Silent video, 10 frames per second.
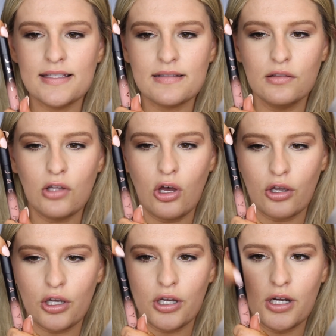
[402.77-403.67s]
is
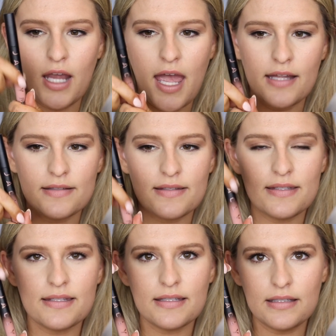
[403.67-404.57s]
longer and
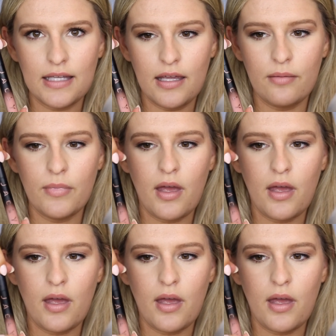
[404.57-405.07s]
slim.